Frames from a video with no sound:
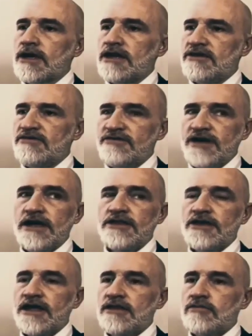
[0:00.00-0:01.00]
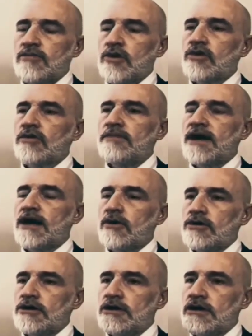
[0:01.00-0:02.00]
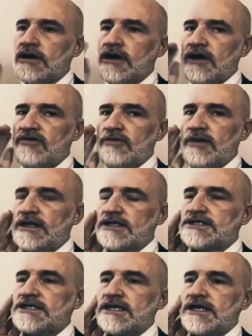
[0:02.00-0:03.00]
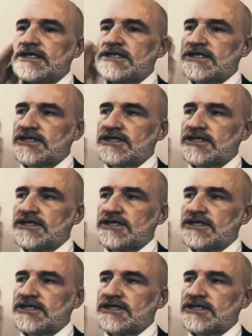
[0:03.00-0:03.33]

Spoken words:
And the faith and the moral power of the Palestinians is